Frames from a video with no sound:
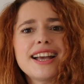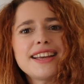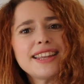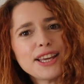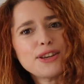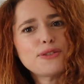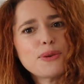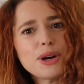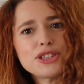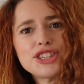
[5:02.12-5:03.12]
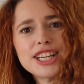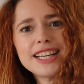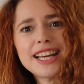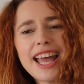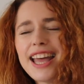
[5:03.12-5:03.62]
Thank you for
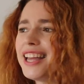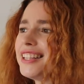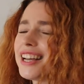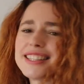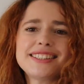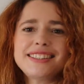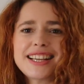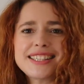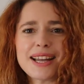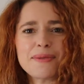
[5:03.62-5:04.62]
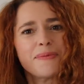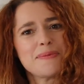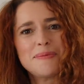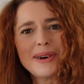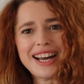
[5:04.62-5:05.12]
watching and until next
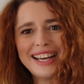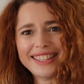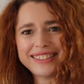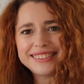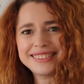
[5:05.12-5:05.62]
time, bye!